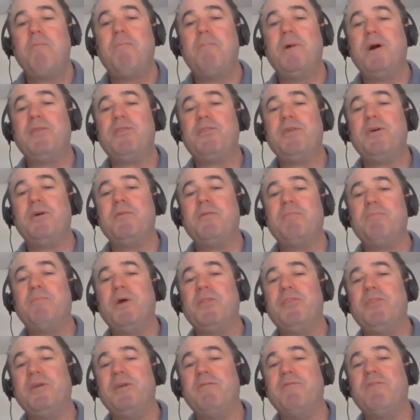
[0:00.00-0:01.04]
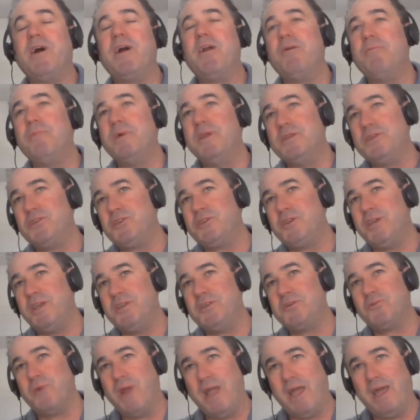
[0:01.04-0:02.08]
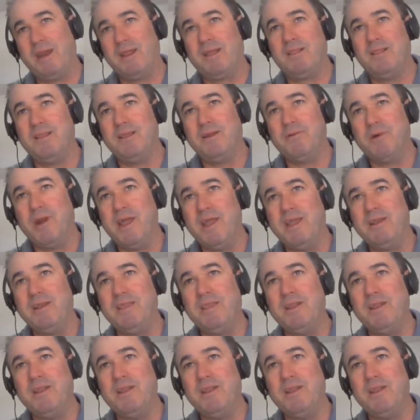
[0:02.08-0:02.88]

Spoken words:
but the environment has changed radically, right?